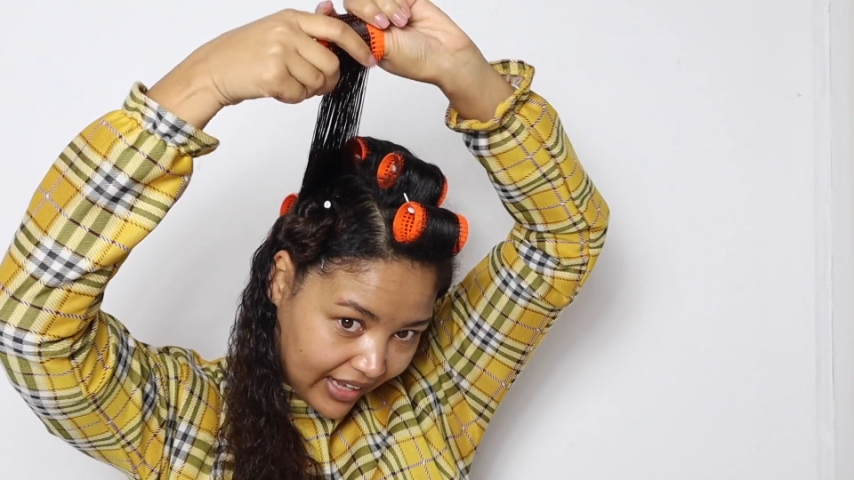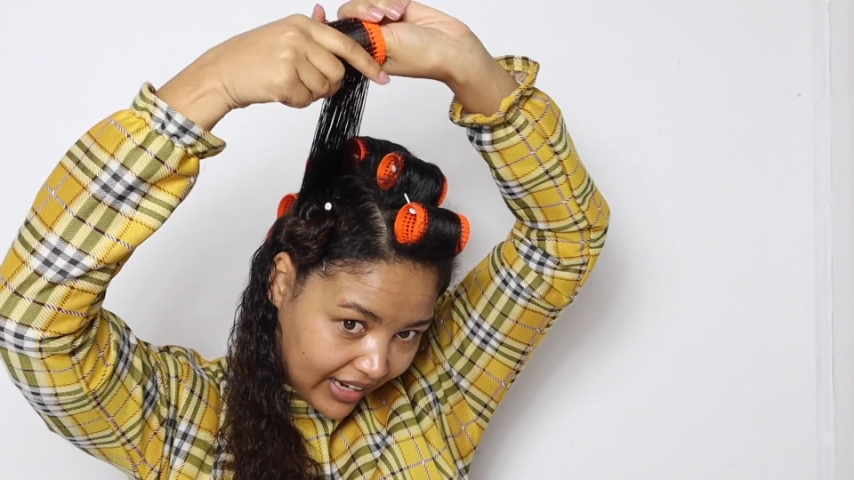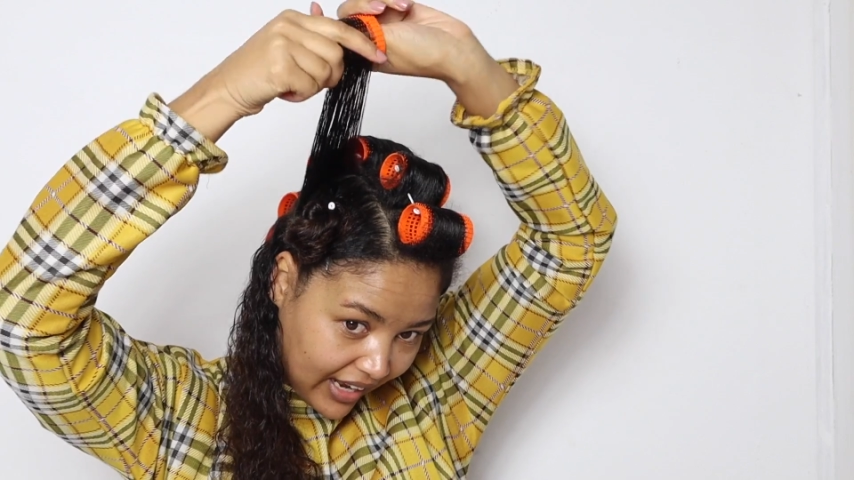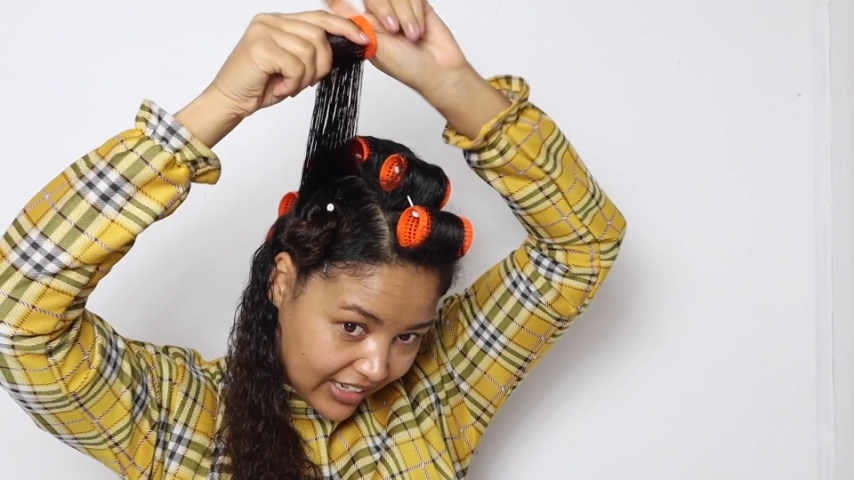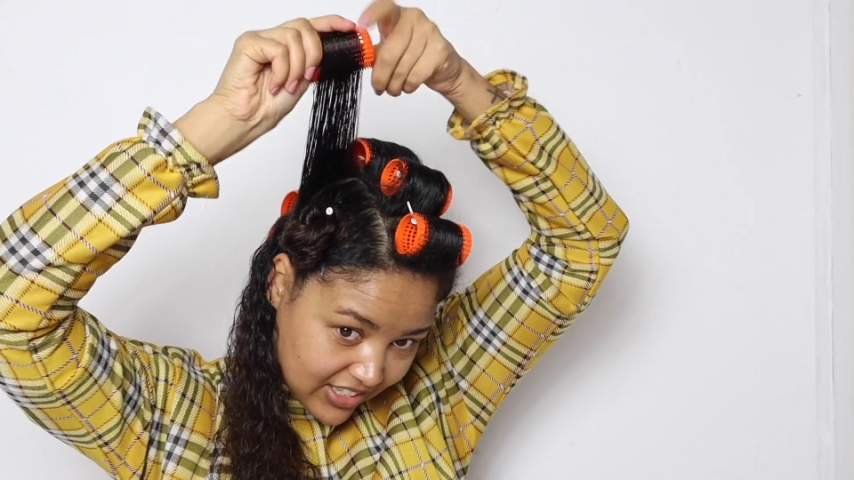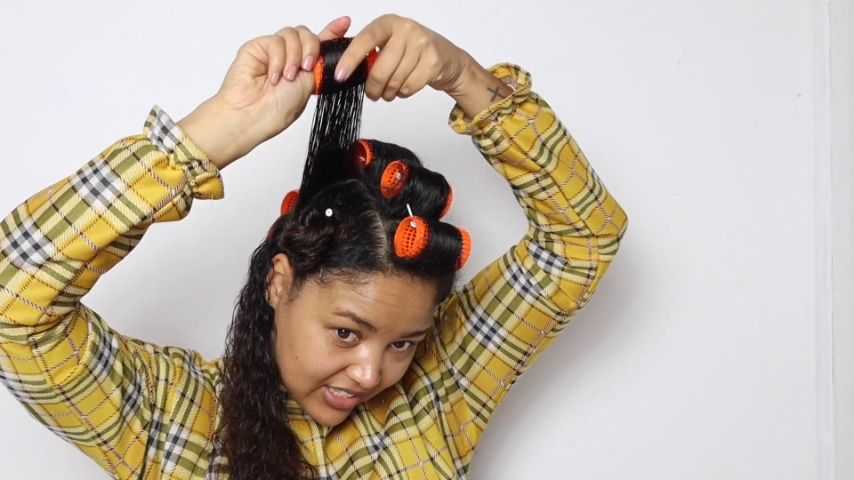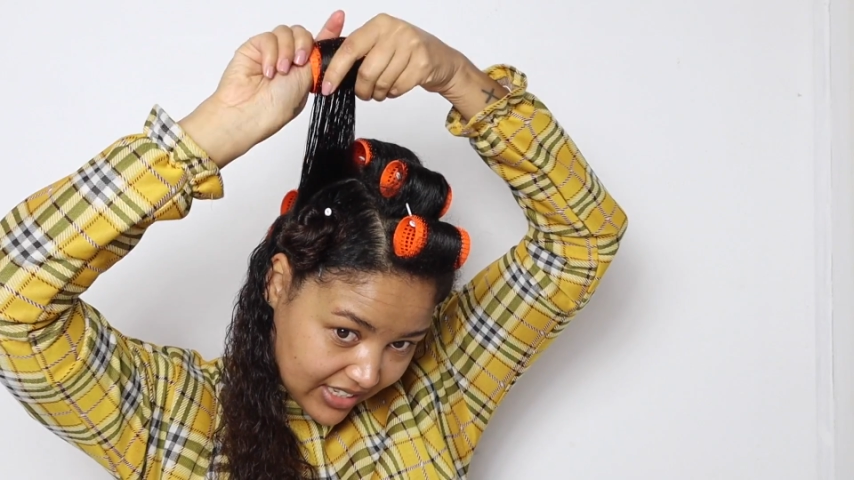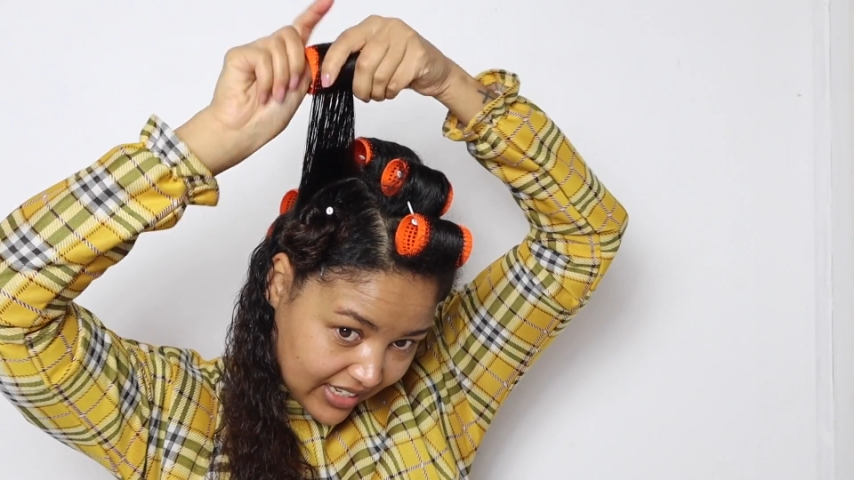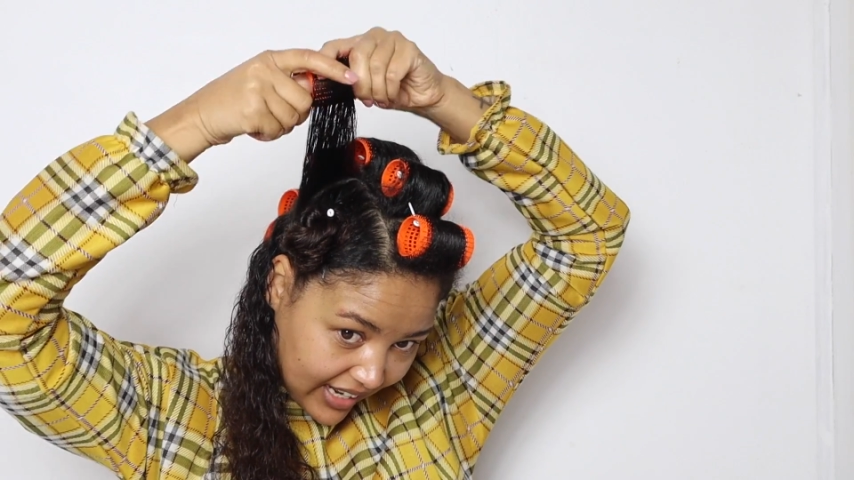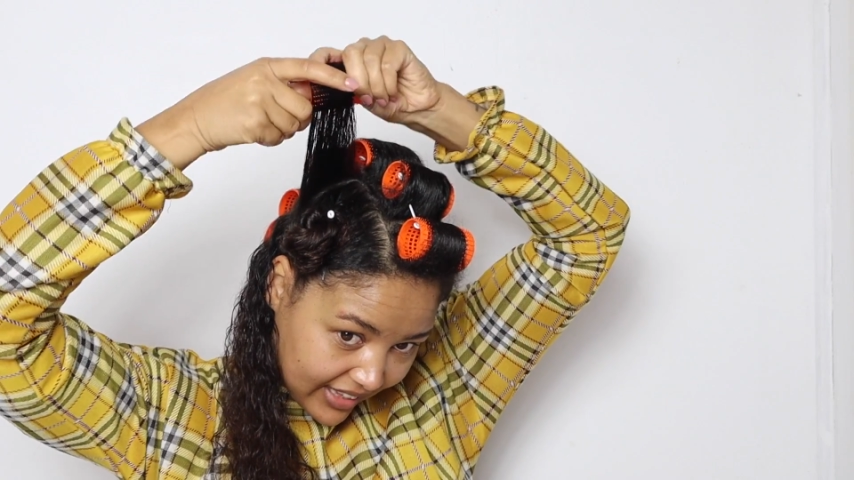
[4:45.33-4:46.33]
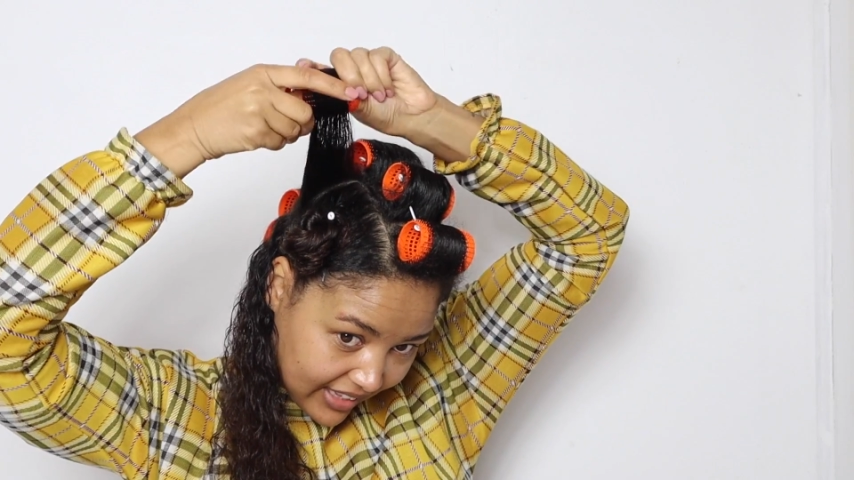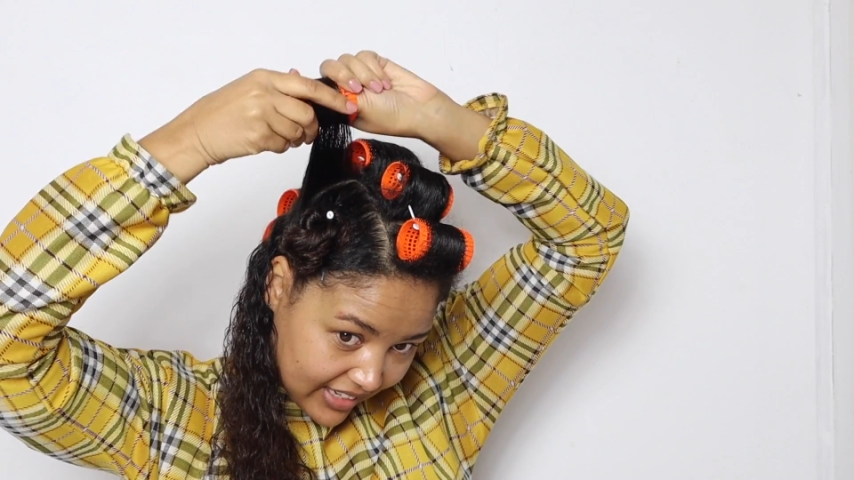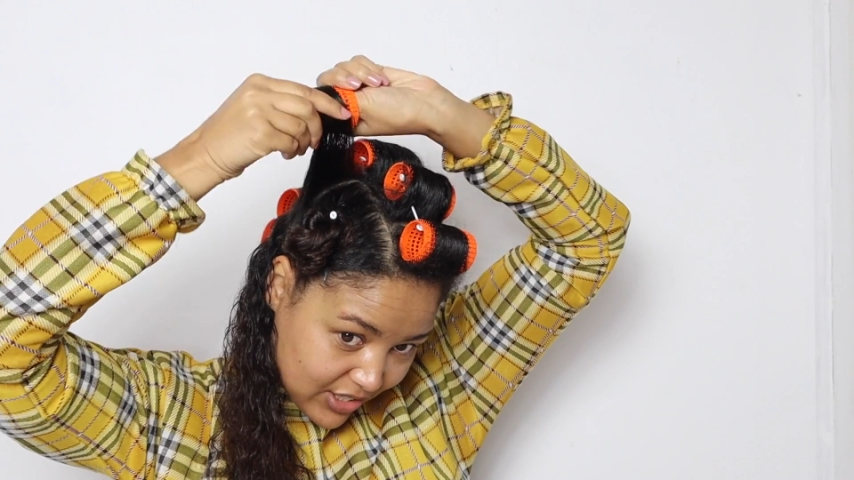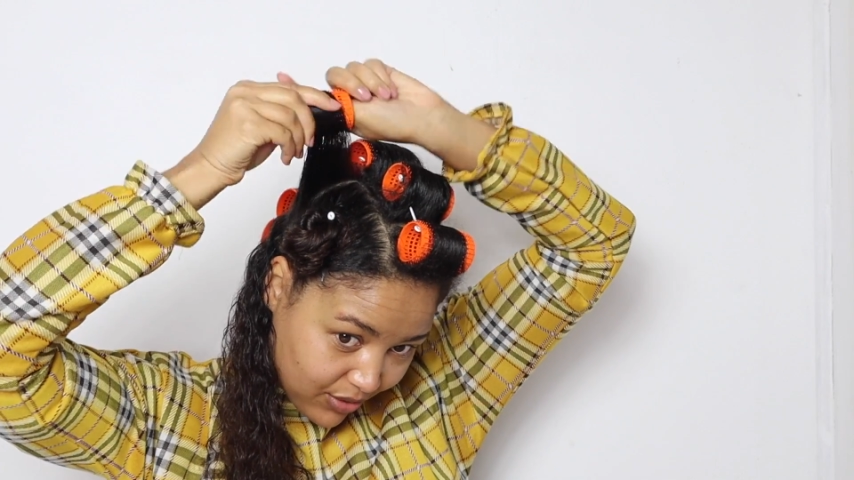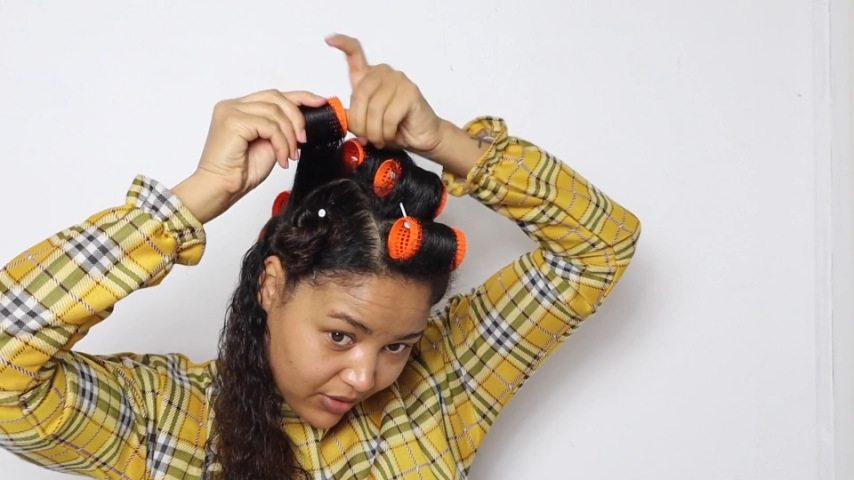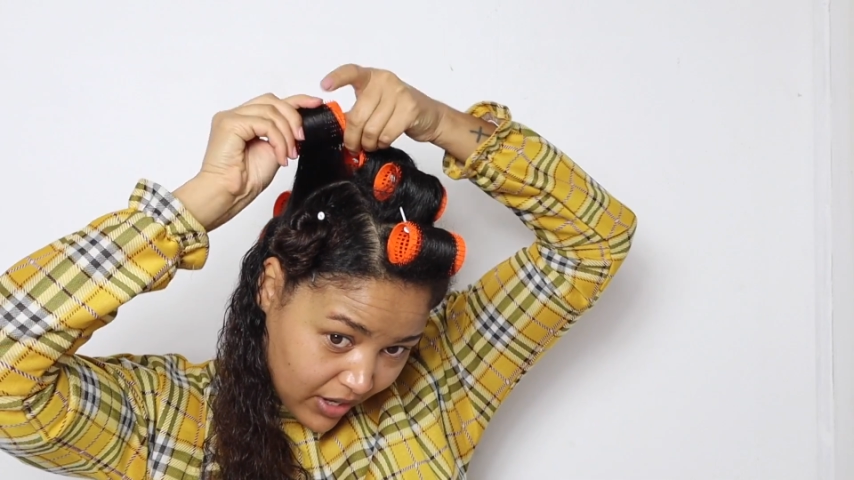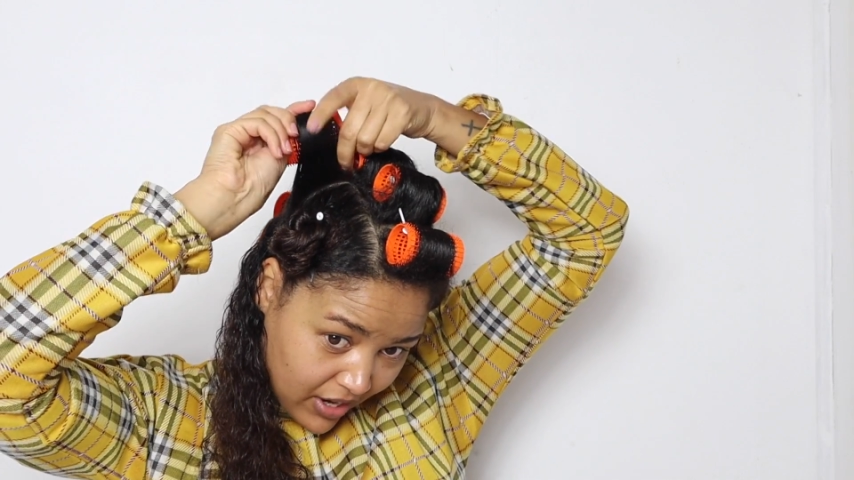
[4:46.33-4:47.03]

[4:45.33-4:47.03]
and I just didn't like that. So